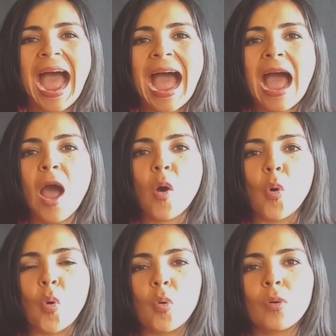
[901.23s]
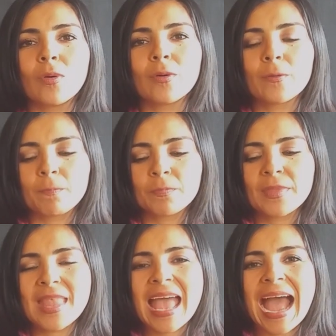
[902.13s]
A-O.
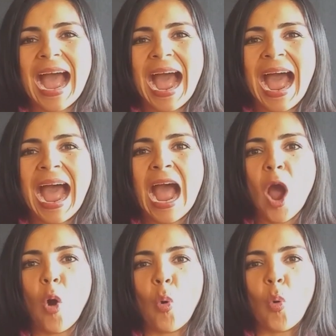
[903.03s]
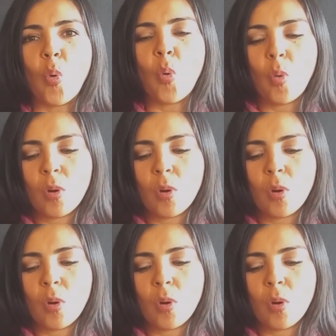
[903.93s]
A-O.